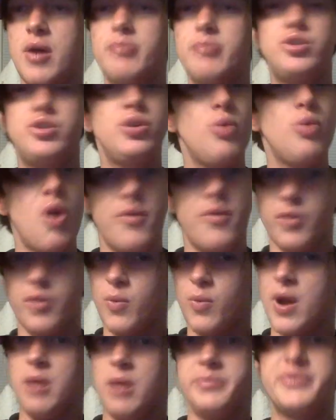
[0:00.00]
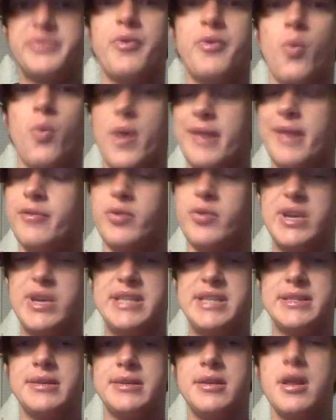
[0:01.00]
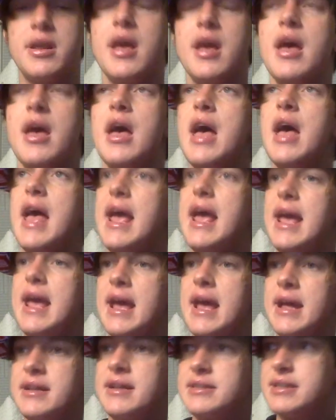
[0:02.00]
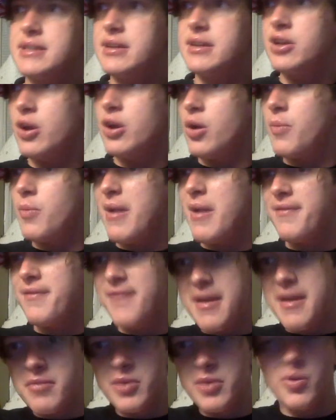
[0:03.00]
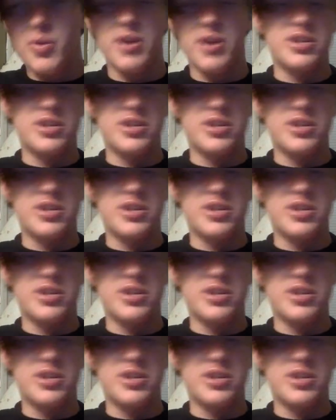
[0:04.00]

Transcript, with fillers: I'm too overwhelmed for whatever reason. And, you know, my family will